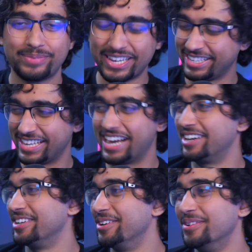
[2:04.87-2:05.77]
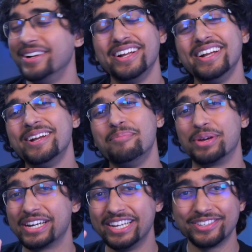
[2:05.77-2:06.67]
I don't know.
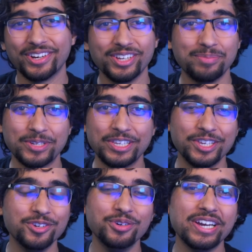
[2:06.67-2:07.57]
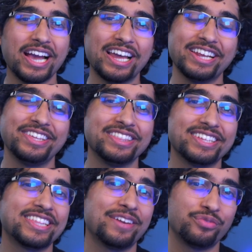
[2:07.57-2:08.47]
But it is all up to you, and I think
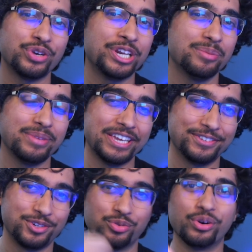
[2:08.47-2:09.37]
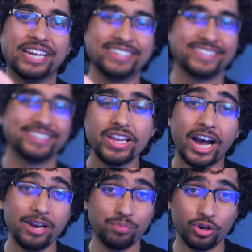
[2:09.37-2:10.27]
that freedom is great.
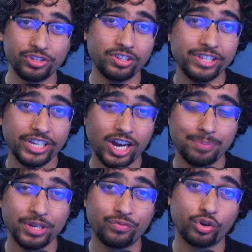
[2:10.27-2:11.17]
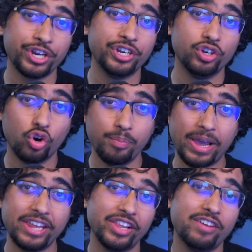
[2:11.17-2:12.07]
I personally opted for a No
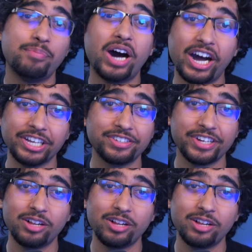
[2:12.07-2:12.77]
Man Left Behind style